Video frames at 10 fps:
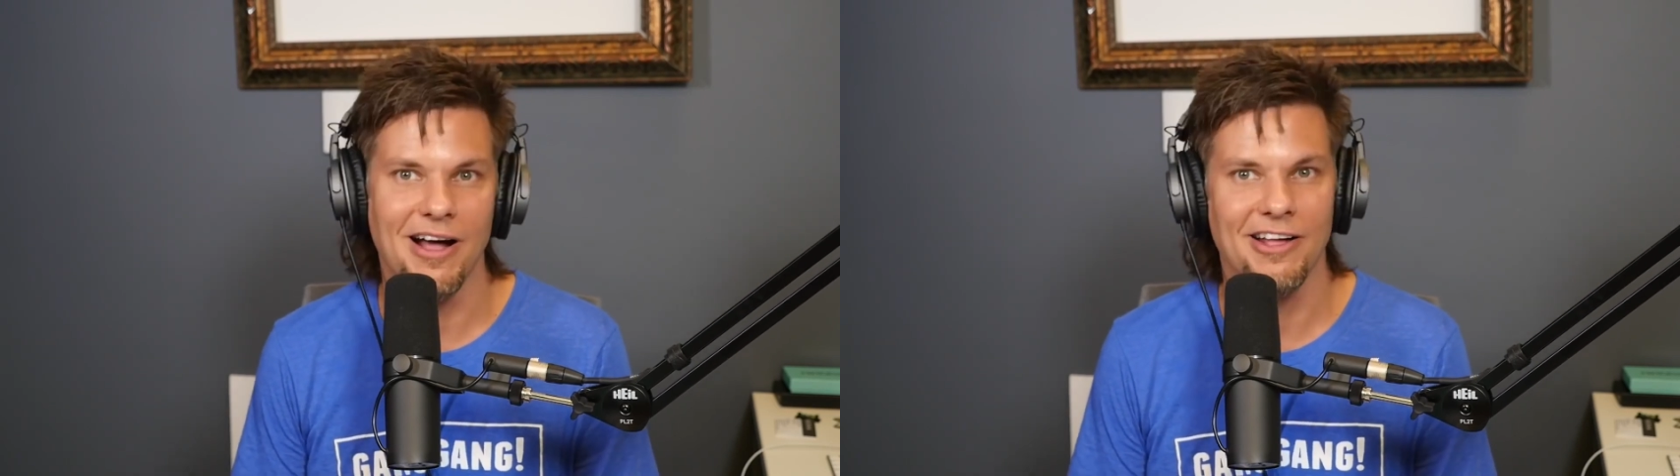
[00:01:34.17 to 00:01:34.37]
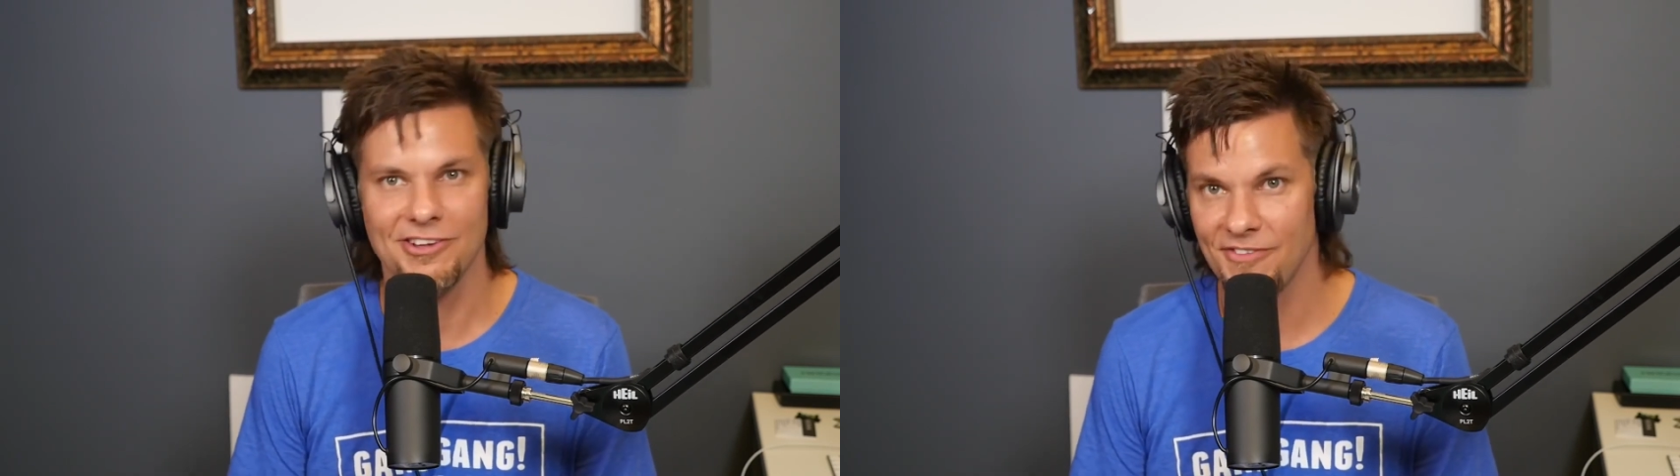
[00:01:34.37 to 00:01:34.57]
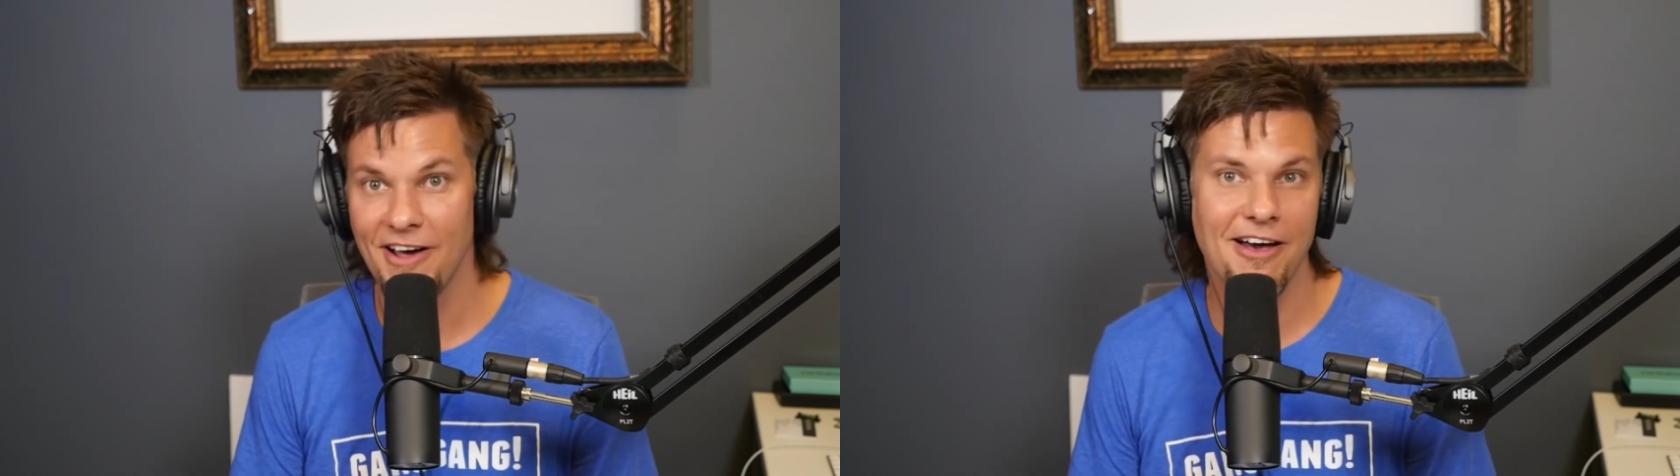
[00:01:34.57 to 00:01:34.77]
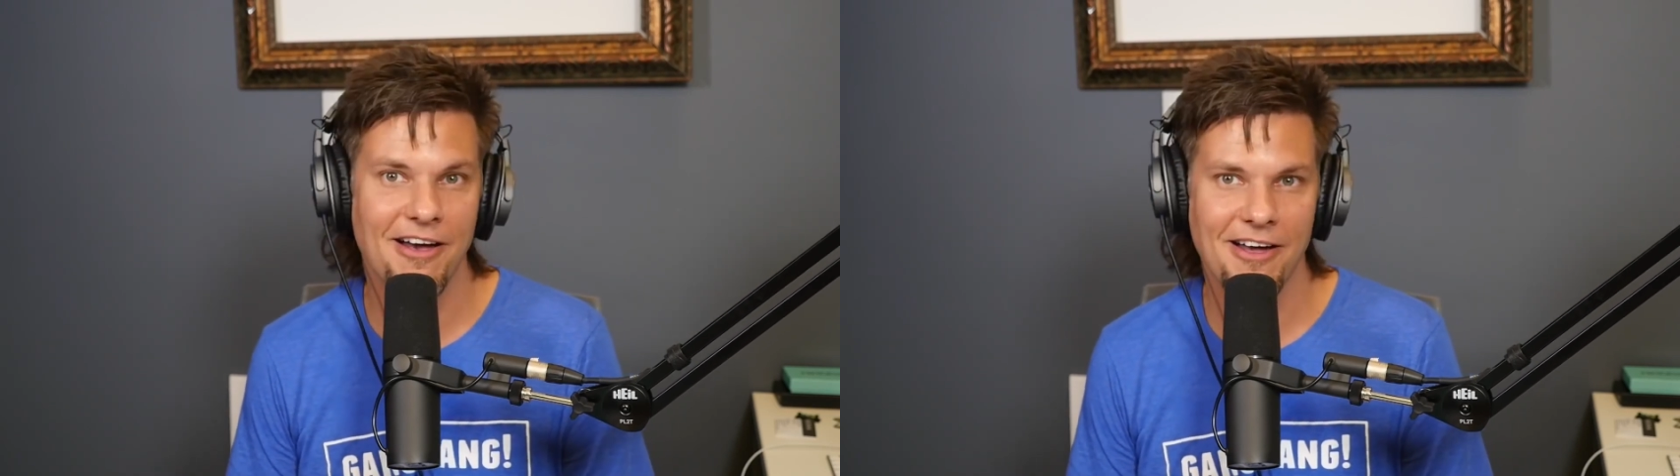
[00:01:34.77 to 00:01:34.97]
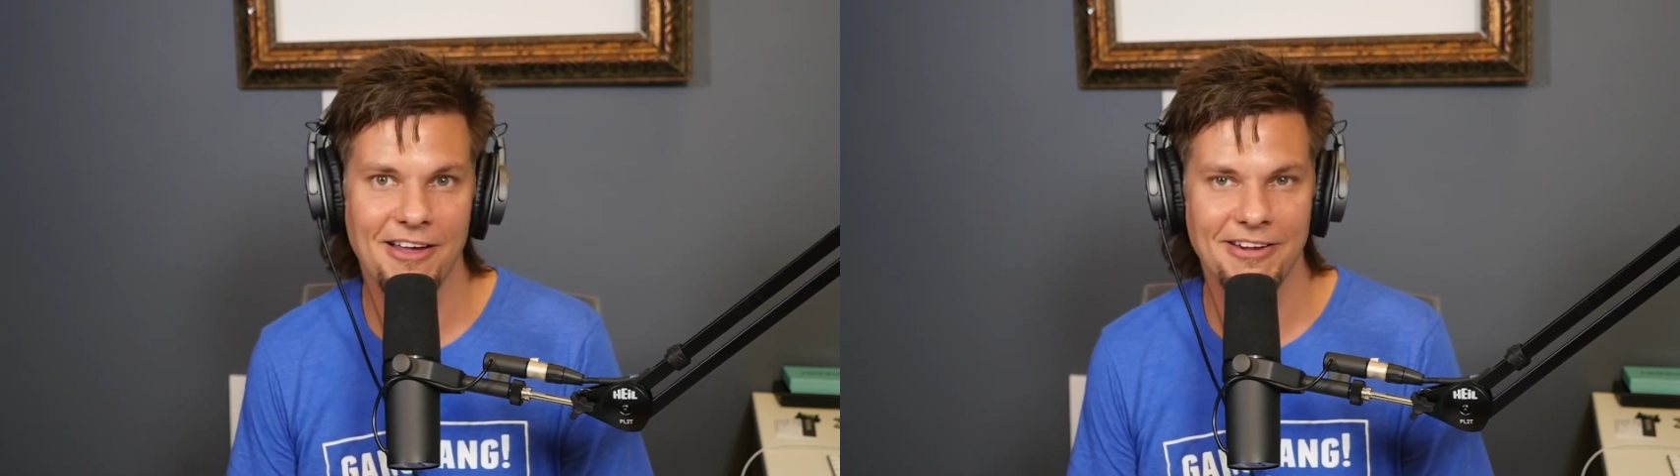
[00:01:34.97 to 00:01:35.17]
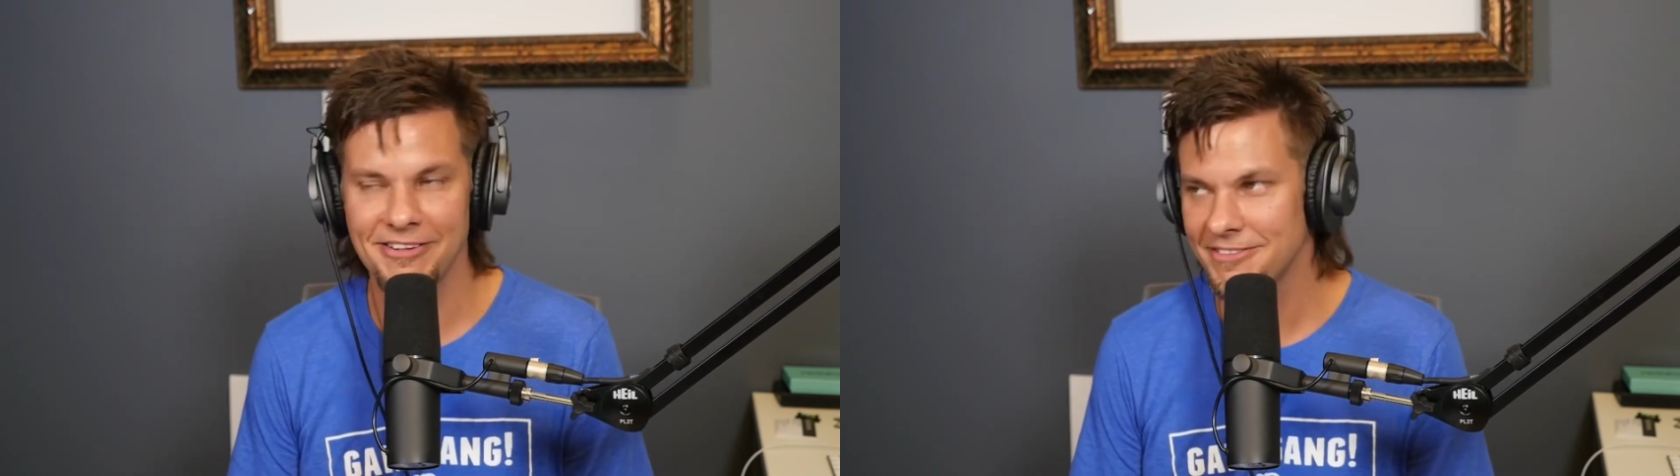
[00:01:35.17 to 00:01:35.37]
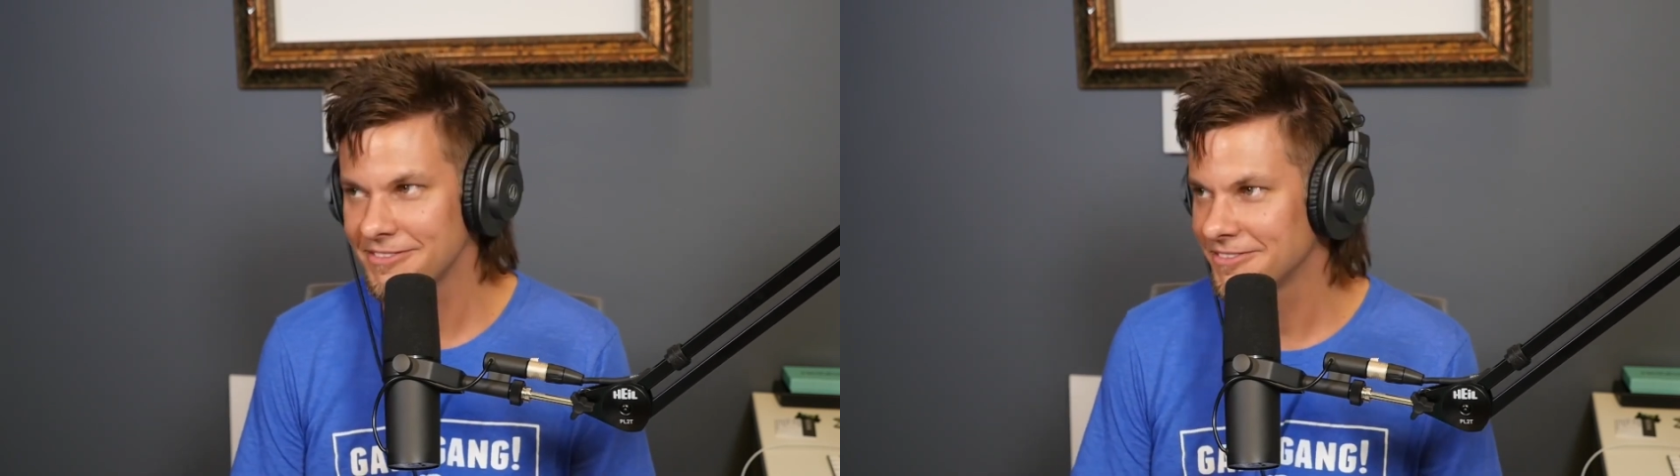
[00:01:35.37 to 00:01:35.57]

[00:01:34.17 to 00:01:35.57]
much fun,